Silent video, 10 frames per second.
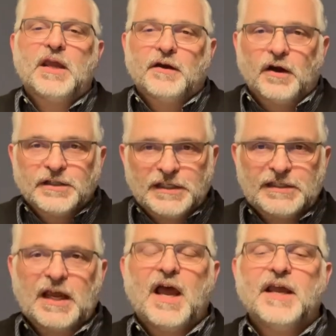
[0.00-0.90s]
in our
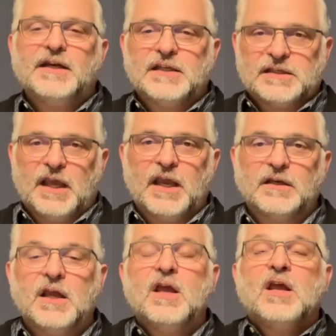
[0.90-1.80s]
society
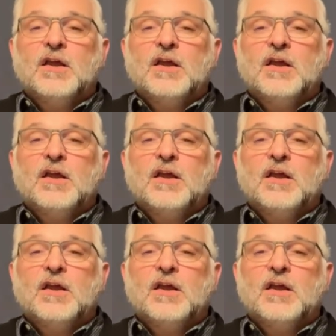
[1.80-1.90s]
saying,